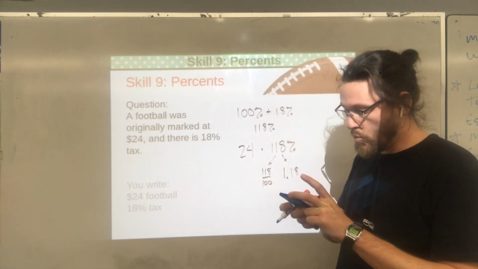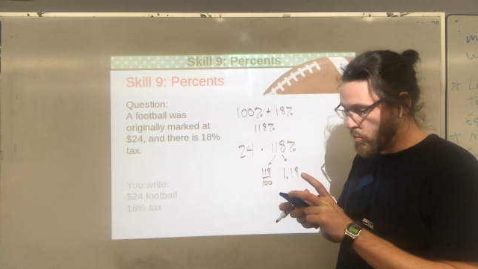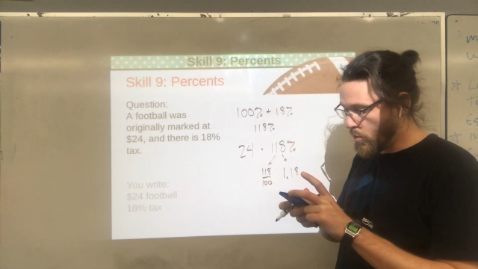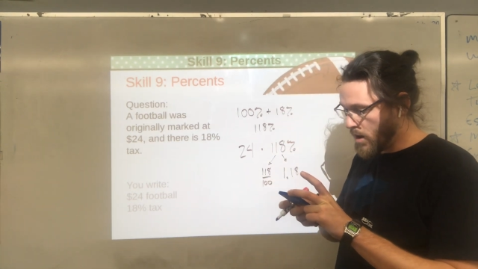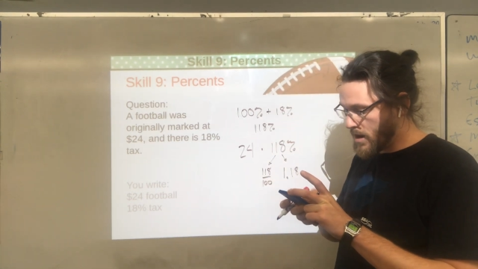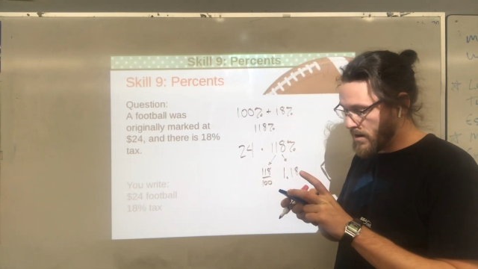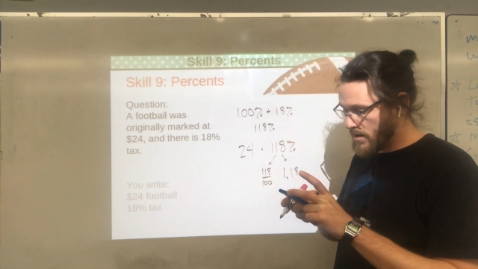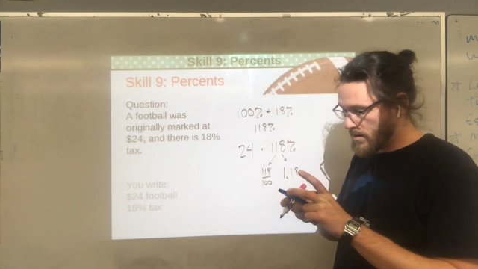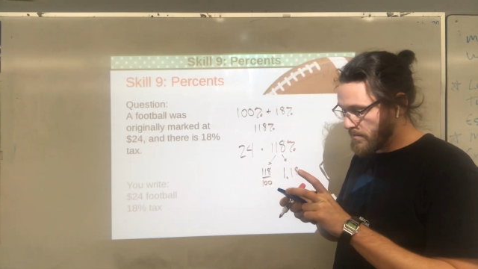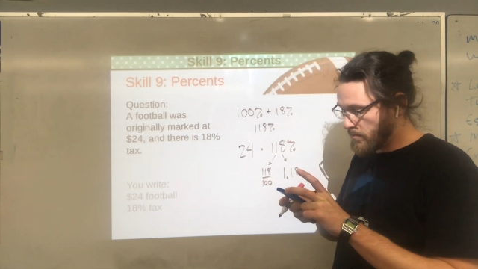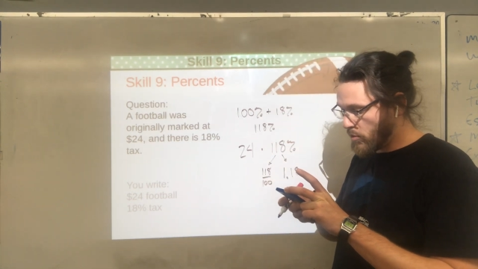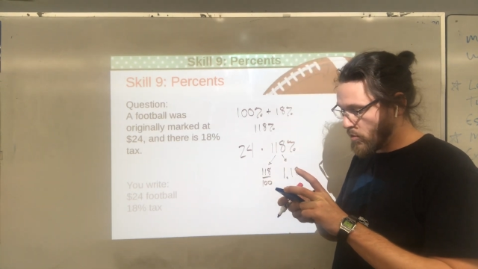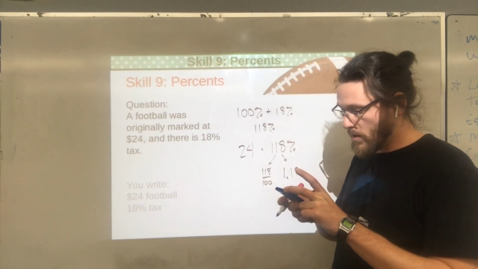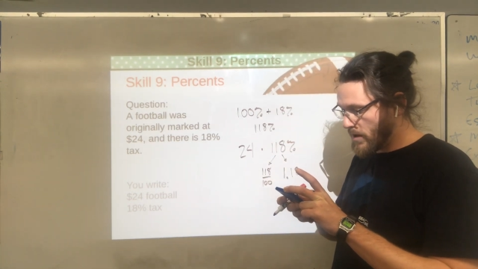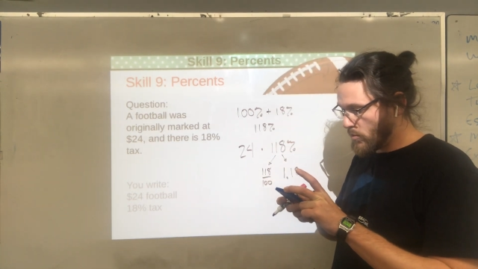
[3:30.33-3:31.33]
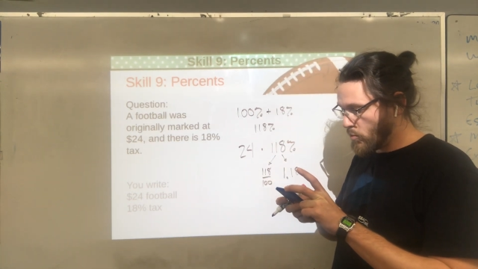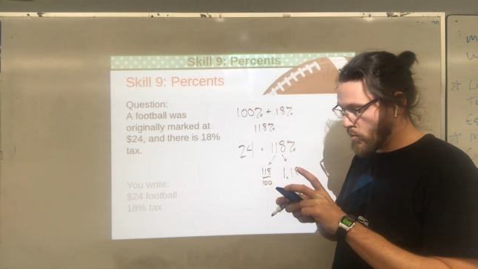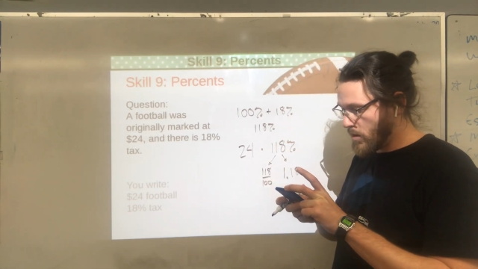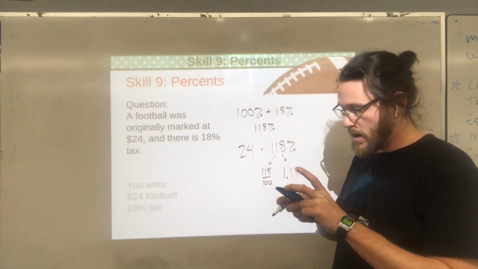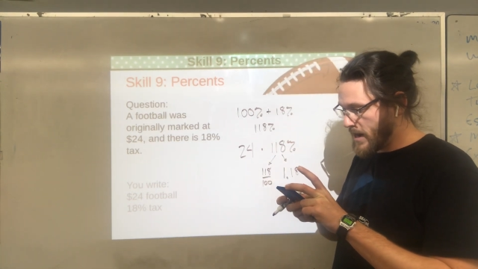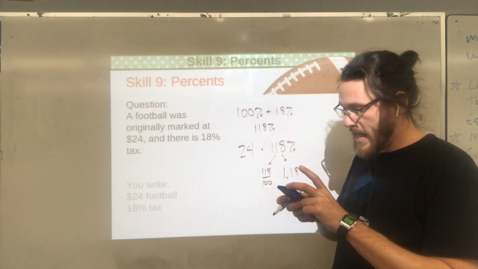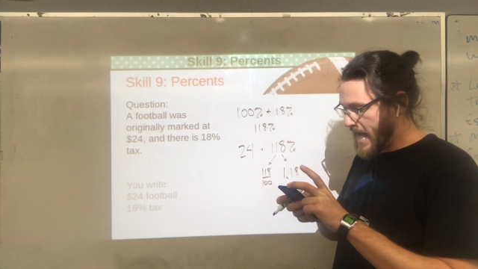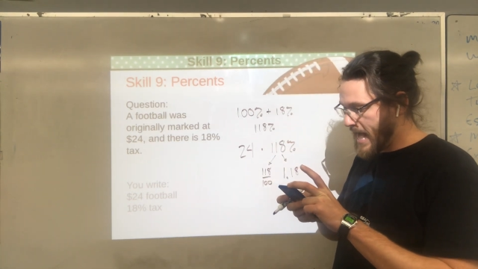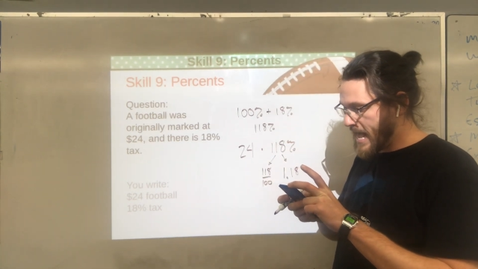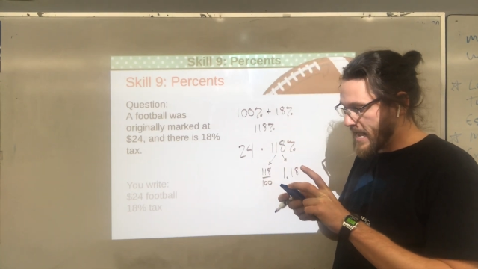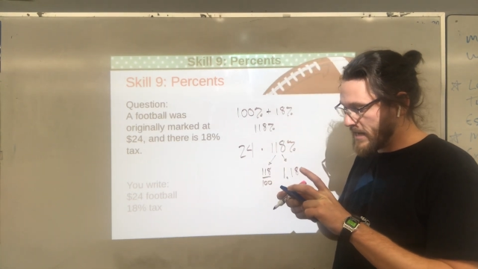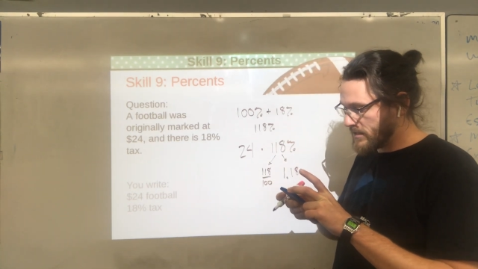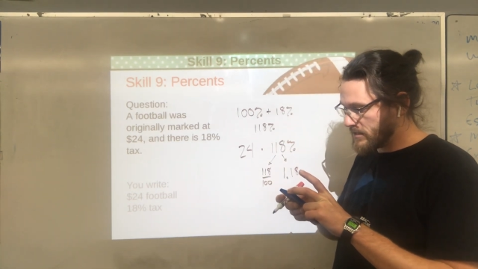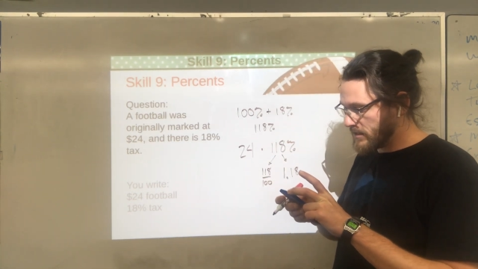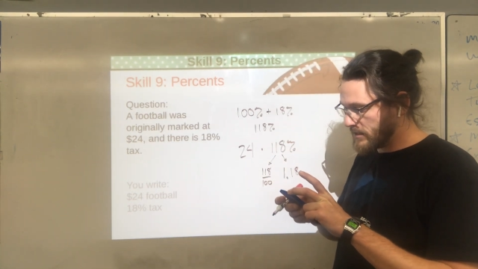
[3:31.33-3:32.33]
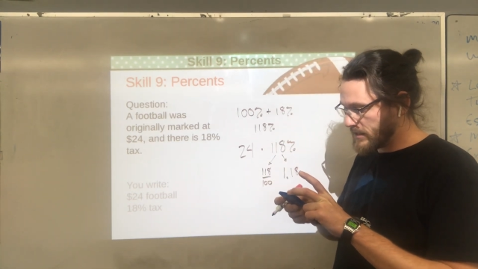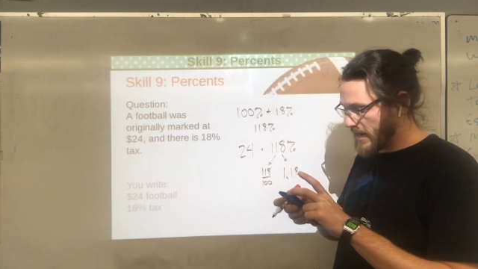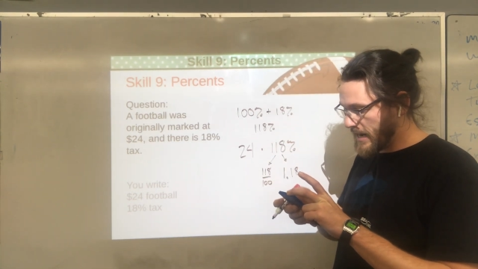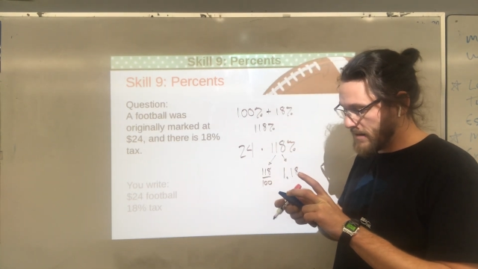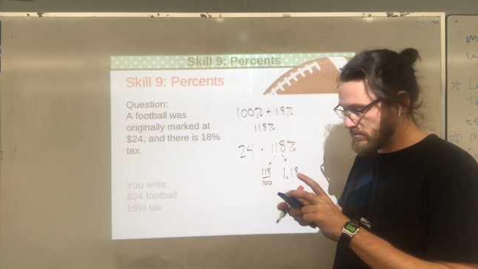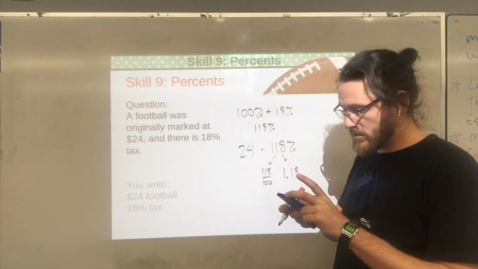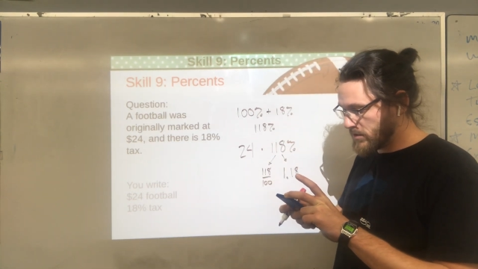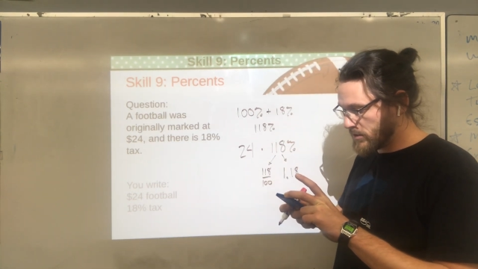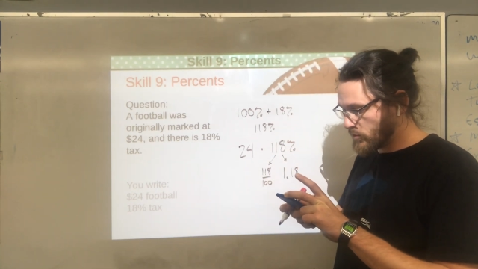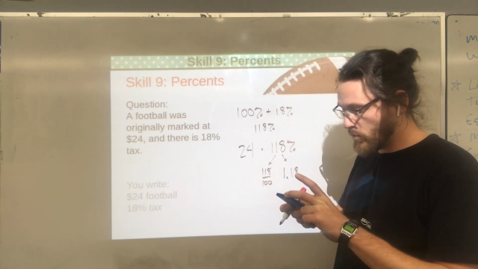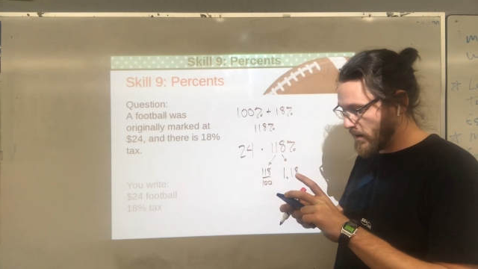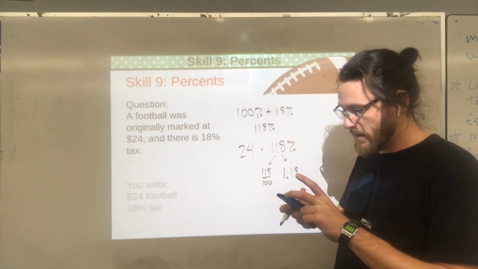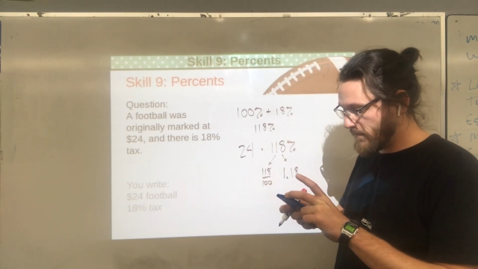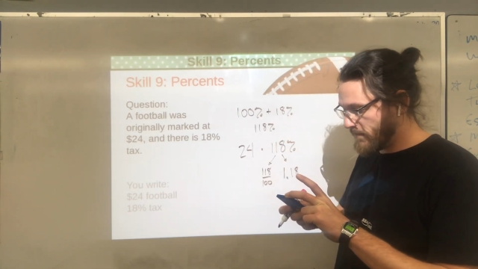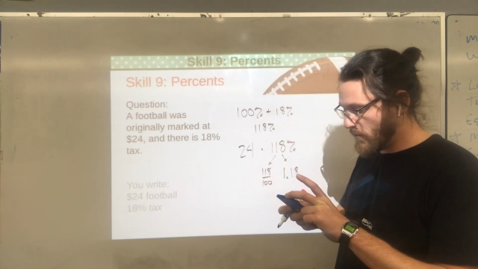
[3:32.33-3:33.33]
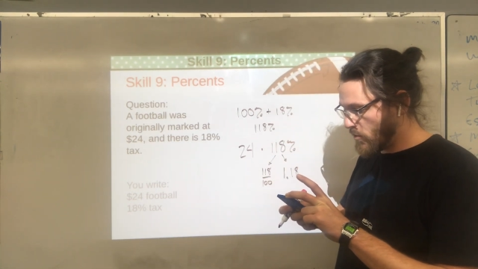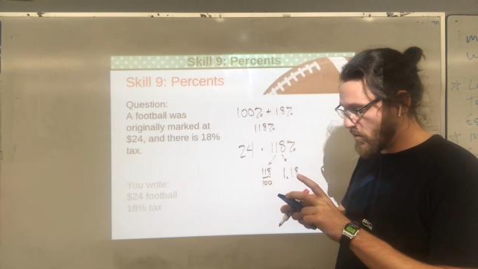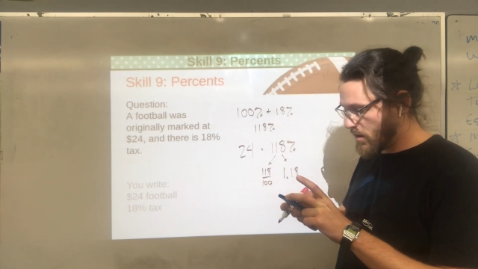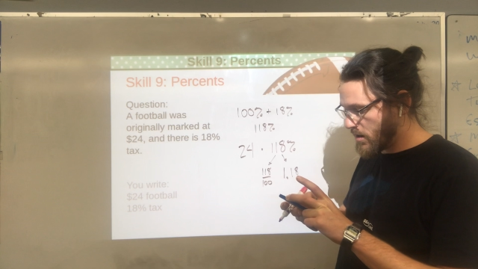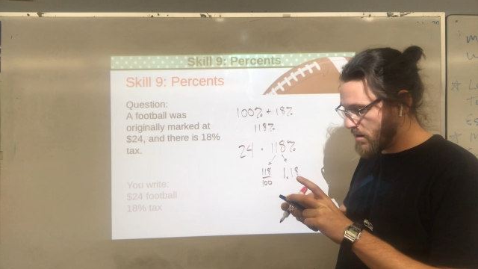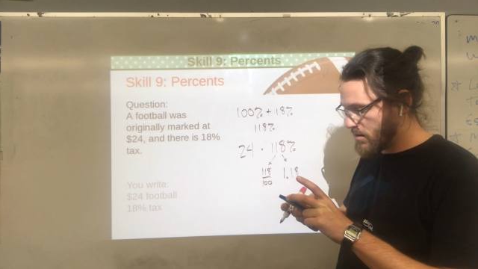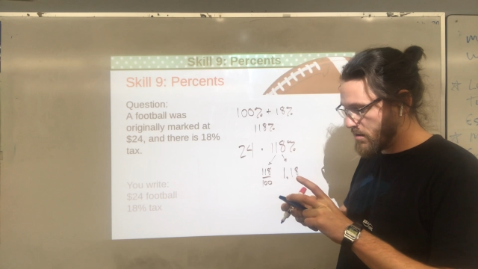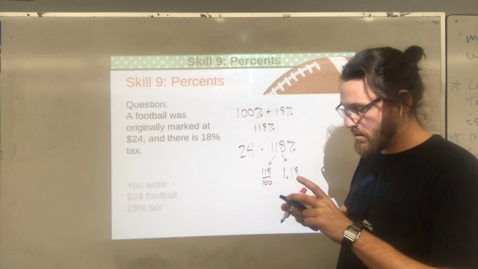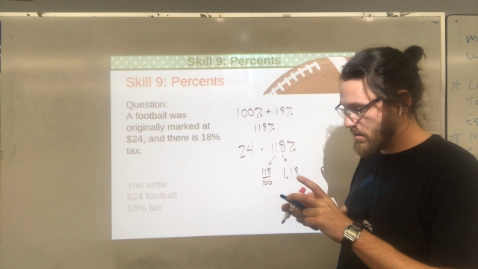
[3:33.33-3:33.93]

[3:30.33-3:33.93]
1.18 times the 24